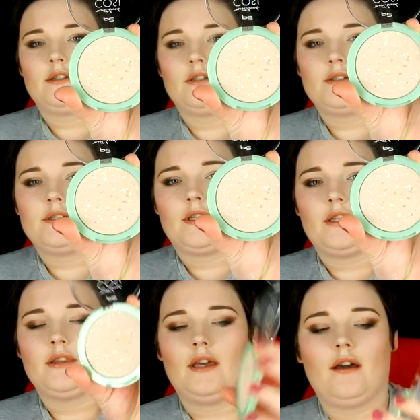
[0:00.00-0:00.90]
looks
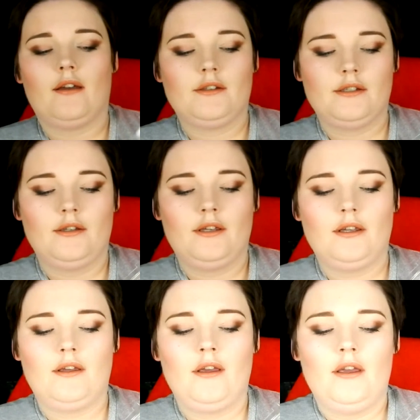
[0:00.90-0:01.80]
like that.
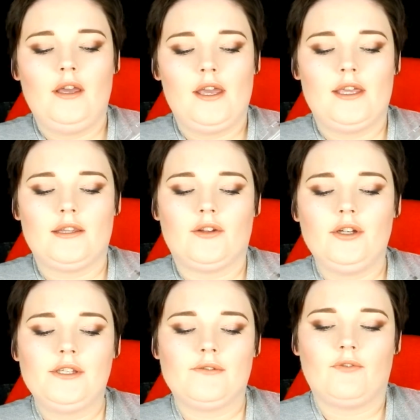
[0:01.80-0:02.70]
It
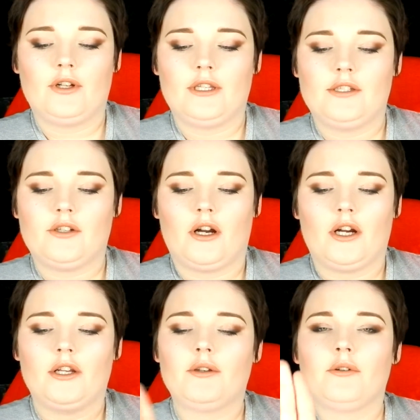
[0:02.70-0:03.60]
looks really
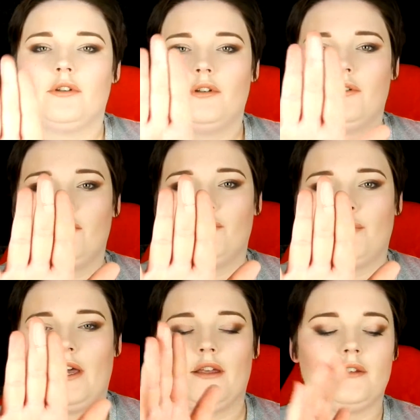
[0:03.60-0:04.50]
dark,
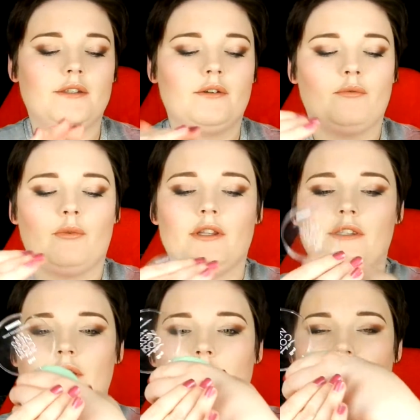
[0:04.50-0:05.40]
but
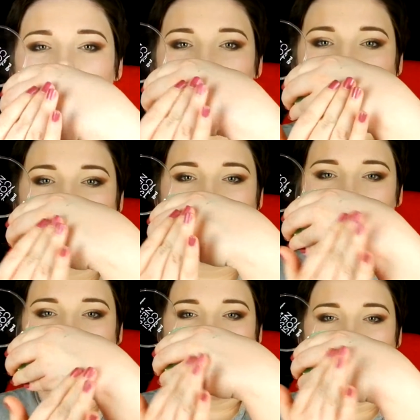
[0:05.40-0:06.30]
once you put it
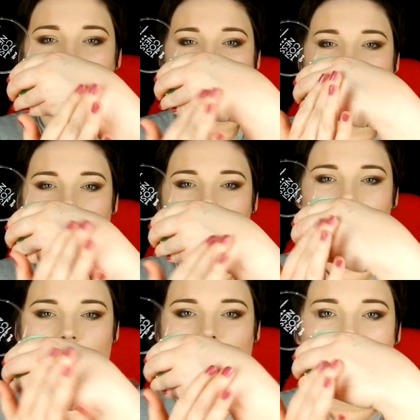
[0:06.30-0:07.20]
on, it blends
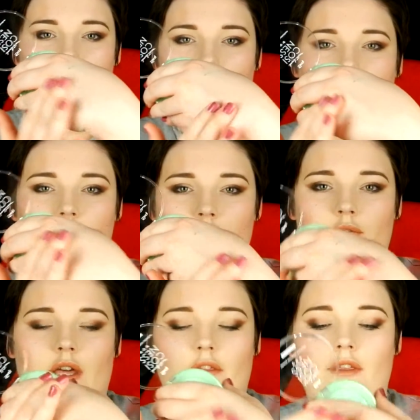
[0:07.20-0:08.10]
away to
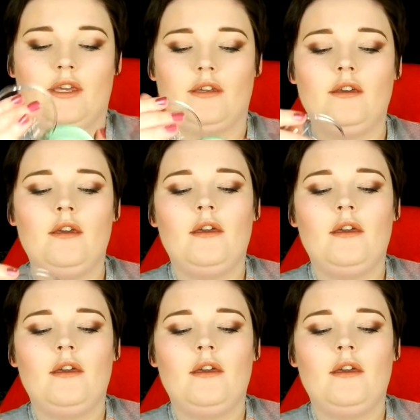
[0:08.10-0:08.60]
nothing.